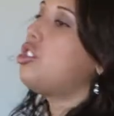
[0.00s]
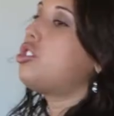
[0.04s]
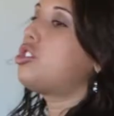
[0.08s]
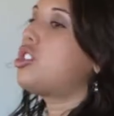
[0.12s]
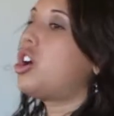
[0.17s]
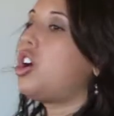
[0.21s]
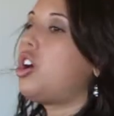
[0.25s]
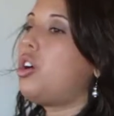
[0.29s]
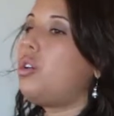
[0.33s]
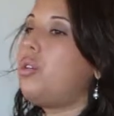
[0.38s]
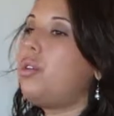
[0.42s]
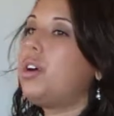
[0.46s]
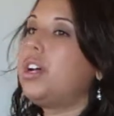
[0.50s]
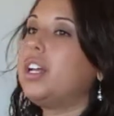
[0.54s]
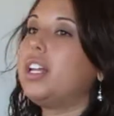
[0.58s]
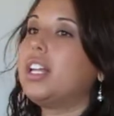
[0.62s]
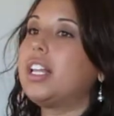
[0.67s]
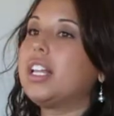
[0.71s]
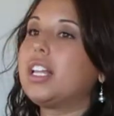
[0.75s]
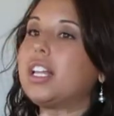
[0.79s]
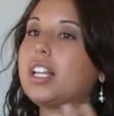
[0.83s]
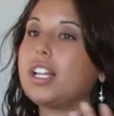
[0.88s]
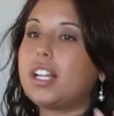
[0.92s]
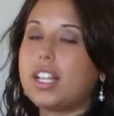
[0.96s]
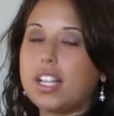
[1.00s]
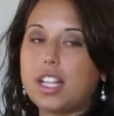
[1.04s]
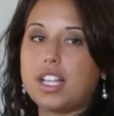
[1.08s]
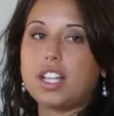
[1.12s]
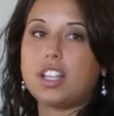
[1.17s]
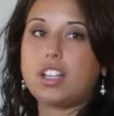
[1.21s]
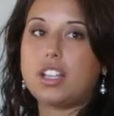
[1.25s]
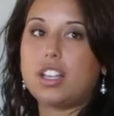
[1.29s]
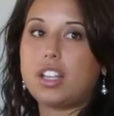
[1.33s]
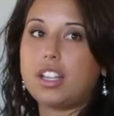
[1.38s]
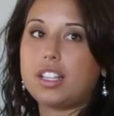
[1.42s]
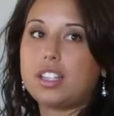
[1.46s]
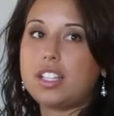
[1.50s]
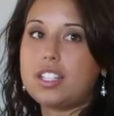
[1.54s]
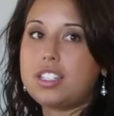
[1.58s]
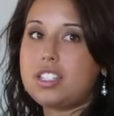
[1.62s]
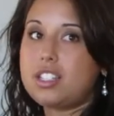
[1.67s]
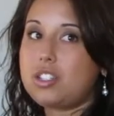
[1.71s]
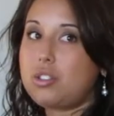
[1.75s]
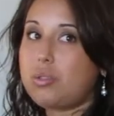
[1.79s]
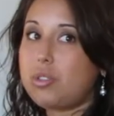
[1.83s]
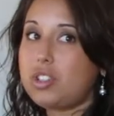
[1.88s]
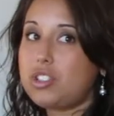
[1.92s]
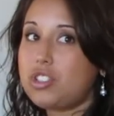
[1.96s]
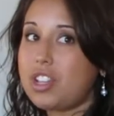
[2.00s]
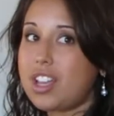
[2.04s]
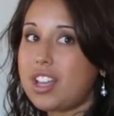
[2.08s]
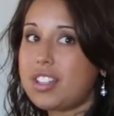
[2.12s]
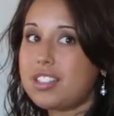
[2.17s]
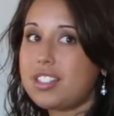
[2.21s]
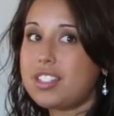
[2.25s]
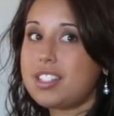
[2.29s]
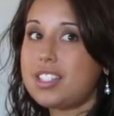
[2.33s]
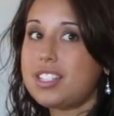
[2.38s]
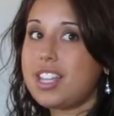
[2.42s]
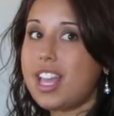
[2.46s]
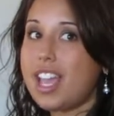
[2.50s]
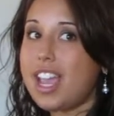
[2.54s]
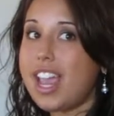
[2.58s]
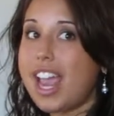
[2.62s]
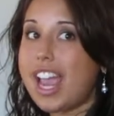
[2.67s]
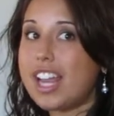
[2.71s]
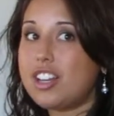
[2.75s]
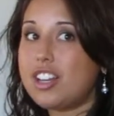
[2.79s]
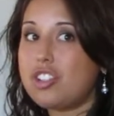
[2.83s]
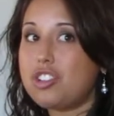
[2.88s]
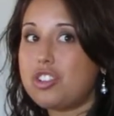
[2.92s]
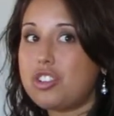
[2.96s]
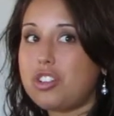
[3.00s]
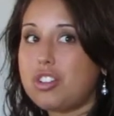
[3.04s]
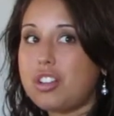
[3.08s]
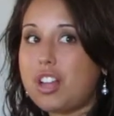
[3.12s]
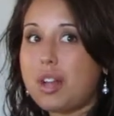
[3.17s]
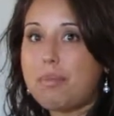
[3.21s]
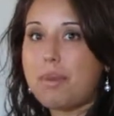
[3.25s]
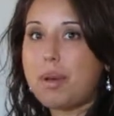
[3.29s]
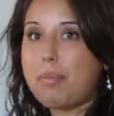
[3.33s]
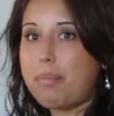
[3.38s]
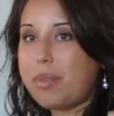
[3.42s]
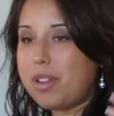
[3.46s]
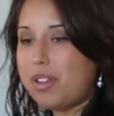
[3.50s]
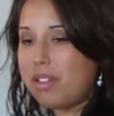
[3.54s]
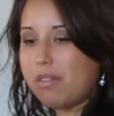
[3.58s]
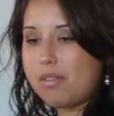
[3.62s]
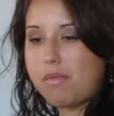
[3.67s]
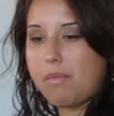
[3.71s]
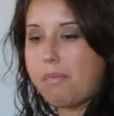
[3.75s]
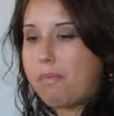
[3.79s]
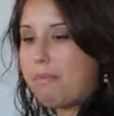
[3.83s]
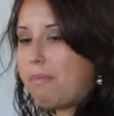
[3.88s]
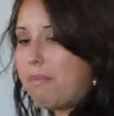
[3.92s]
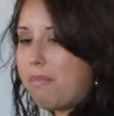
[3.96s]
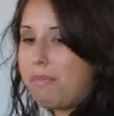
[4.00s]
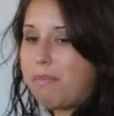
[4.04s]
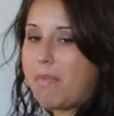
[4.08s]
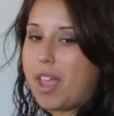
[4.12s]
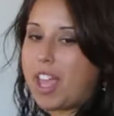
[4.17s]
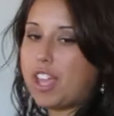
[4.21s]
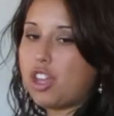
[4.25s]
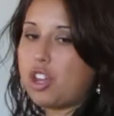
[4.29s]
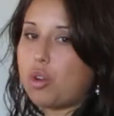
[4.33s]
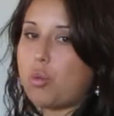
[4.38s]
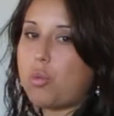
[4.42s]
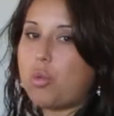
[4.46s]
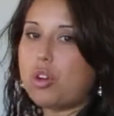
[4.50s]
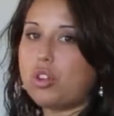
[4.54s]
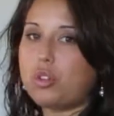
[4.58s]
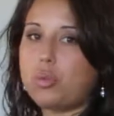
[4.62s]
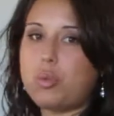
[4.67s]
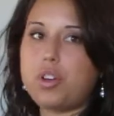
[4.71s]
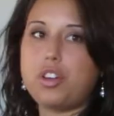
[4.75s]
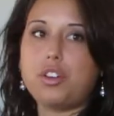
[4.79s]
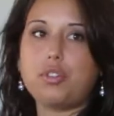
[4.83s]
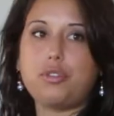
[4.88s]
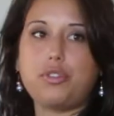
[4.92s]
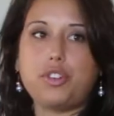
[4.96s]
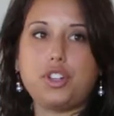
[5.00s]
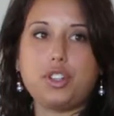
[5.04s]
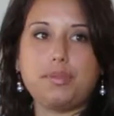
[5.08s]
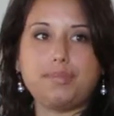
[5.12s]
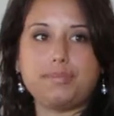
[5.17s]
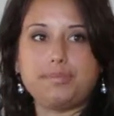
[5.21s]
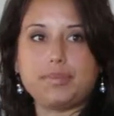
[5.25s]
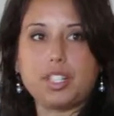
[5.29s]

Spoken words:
So listen to what she has to say, and she'll come up and make your world wonderful.